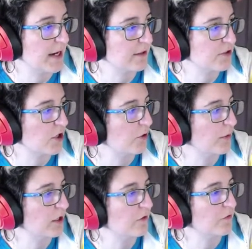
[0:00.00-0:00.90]
So when
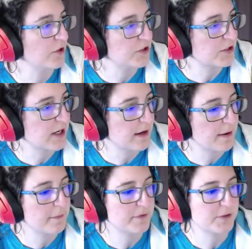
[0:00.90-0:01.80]
you first
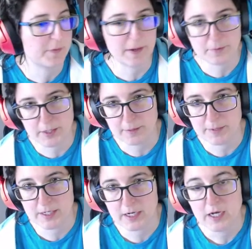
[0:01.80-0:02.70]
come to
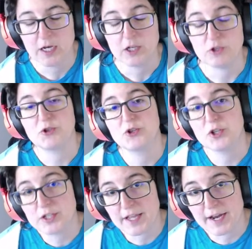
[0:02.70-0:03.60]
PaperDemon, you
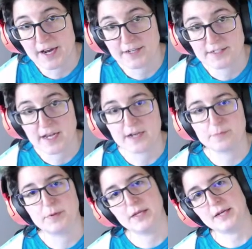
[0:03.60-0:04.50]
should land at a
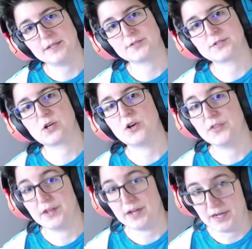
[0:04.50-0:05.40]
place called
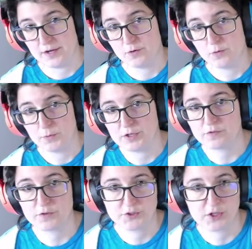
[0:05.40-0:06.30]
the Inn when you
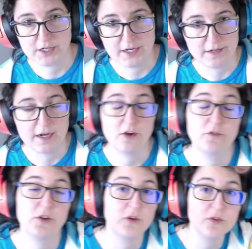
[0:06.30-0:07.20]
first log in. Now, if
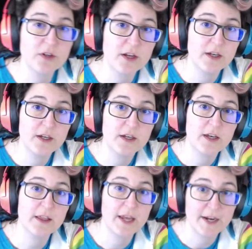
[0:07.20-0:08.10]
you don't
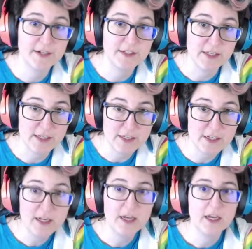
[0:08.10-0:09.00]
land in the Inn,
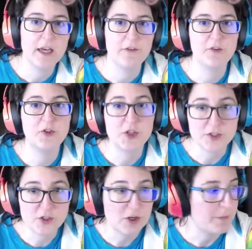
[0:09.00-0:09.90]
if you
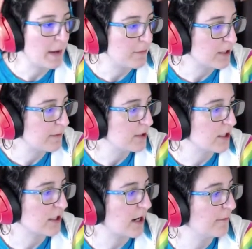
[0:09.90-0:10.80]
just go to
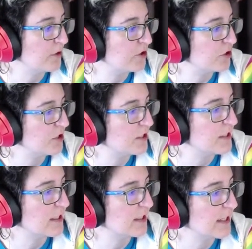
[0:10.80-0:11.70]
paperdemon.com, you should
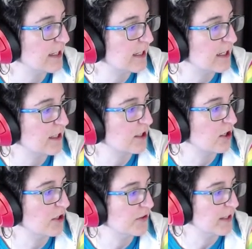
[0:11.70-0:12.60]
see a link here
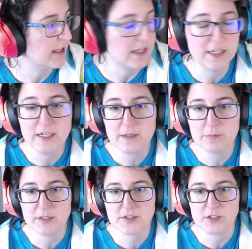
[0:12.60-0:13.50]
called the Inn
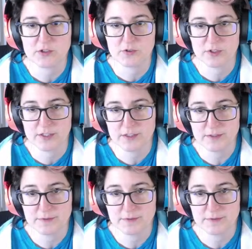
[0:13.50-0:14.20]
plus tutorial.